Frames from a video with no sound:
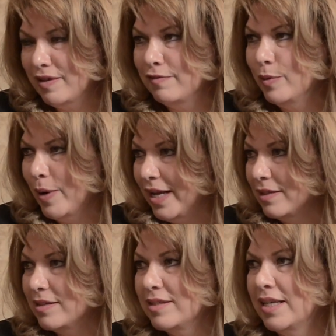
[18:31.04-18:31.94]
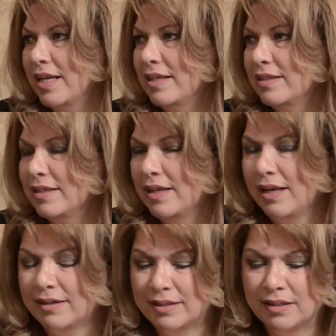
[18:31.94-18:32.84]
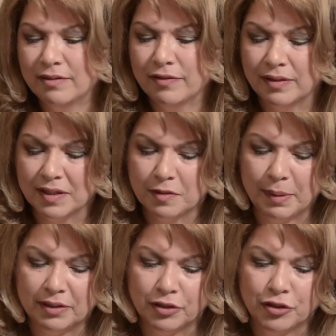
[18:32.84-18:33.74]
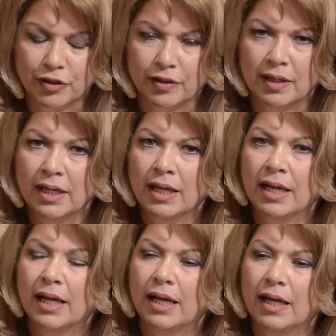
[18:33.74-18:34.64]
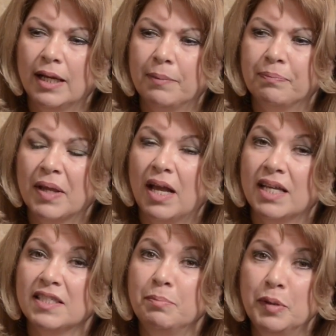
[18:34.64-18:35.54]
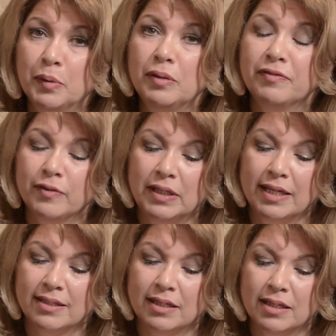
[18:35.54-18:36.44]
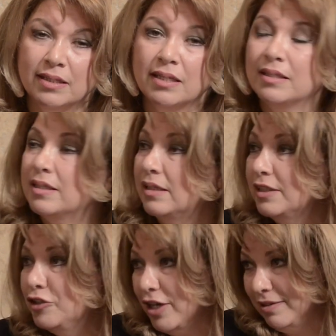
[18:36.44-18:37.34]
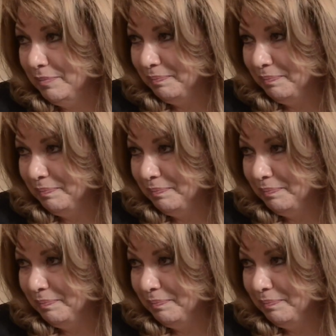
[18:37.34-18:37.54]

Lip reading: of grants and different expenditure. As beautiful as it is, it's still a jail.